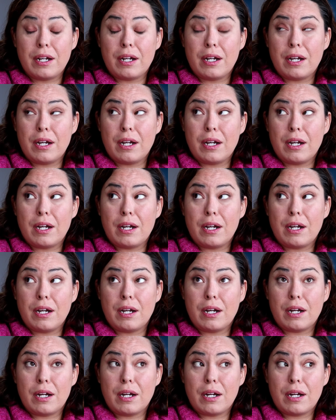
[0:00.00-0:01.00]

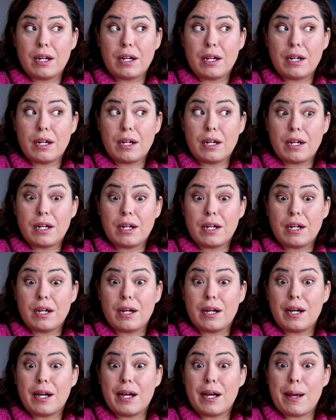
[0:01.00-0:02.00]

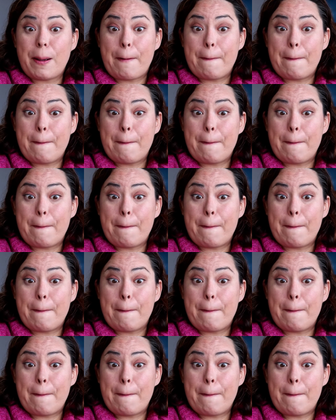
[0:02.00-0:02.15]
(no one is talking)